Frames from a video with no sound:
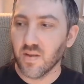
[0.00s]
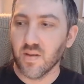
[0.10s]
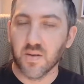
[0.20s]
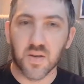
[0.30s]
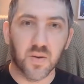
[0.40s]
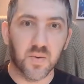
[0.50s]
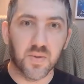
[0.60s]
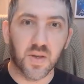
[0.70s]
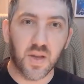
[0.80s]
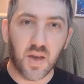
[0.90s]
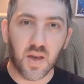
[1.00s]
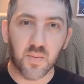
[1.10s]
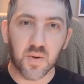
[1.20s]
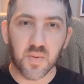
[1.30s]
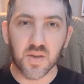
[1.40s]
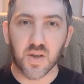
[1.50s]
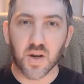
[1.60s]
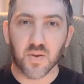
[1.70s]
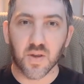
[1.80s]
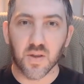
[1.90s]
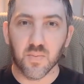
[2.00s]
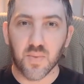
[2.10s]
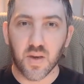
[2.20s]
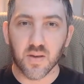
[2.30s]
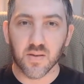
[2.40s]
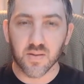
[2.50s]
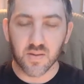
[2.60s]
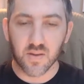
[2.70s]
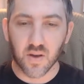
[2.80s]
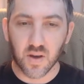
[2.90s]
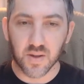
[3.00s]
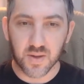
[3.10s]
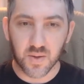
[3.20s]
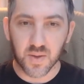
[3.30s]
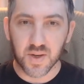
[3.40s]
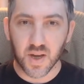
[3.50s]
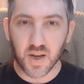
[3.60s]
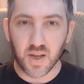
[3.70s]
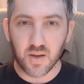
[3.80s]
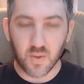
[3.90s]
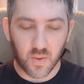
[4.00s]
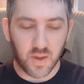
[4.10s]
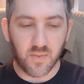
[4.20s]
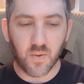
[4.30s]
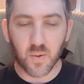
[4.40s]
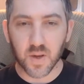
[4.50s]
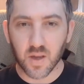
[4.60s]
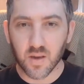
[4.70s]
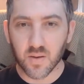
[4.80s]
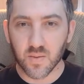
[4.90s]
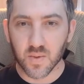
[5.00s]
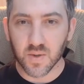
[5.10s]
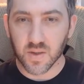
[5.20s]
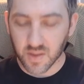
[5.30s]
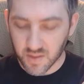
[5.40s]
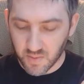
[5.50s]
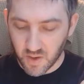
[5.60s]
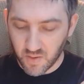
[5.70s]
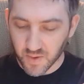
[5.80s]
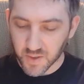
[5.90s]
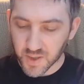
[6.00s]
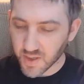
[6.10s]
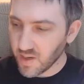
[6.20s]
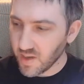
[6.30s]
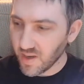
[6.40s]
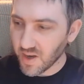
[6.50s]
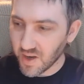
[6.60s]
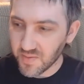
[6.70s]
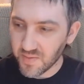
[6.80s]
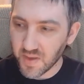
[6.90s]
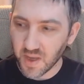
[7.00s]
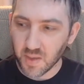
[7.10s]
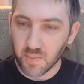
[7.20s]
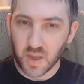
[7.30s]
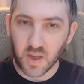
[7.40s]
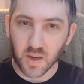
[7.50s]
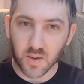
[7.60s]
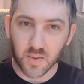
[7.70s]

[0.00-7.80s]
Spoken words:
So today I'm going to be soldering the pins onto the tiny 2040, which is a small version of the Pico.